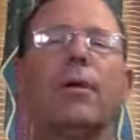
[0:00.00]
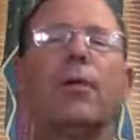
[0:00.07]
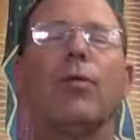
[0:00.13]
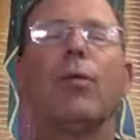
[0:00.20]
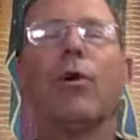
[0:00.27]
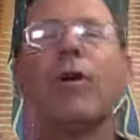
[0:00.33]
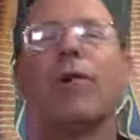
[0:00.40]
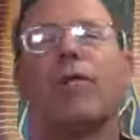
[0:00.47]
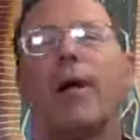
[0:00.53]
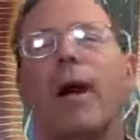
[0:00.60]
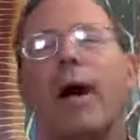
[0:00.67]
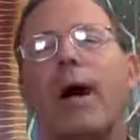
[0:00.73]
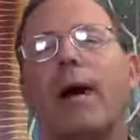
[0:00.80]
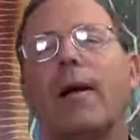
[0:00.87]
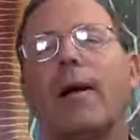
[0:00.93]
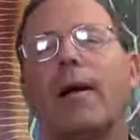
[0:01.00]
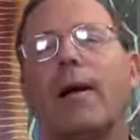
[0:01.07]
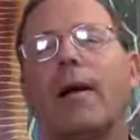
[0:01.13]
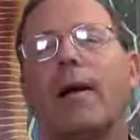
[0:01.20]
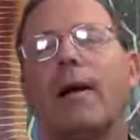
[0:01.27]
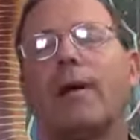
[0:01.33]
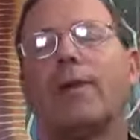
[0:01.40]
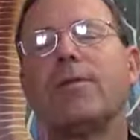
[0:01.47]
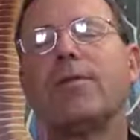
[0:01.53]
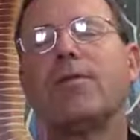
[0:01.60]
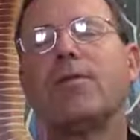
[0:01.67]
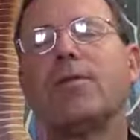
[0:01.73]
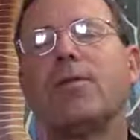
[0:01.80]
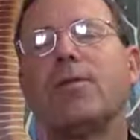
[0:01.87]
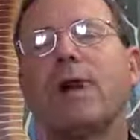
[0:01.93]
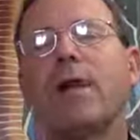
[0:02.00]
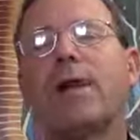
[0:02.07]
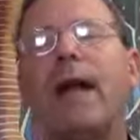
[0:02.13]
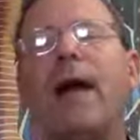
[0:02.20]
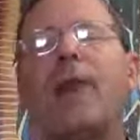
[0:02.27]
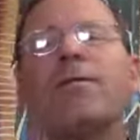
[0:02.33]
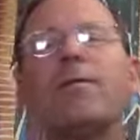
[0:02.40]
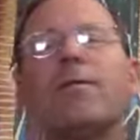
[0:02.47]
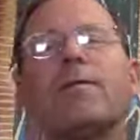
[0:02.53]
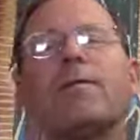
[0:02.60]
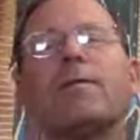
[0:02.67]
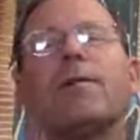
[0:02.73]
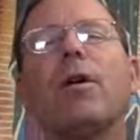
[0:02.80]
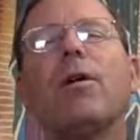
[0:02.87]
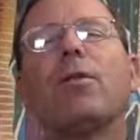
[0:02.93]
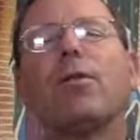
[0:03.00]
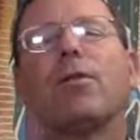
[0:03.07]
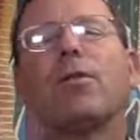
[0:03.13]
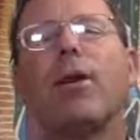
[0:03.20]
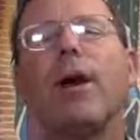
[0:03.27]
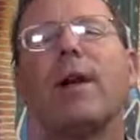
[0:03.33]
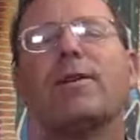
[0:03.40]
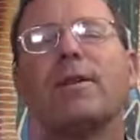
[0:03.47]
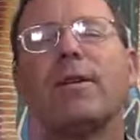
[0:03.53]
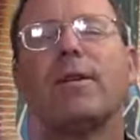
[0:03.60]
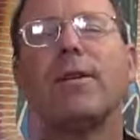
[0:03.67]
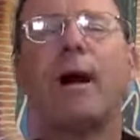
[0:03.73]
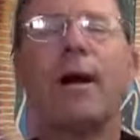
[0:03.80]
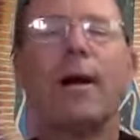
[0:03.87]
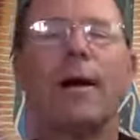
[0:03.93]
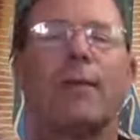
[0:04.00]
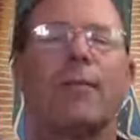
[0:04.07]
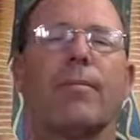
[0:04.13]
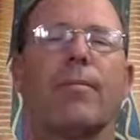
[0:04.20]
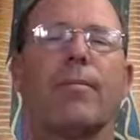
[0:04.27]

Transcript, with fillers: the Word of God and to allow to flow the grace of God.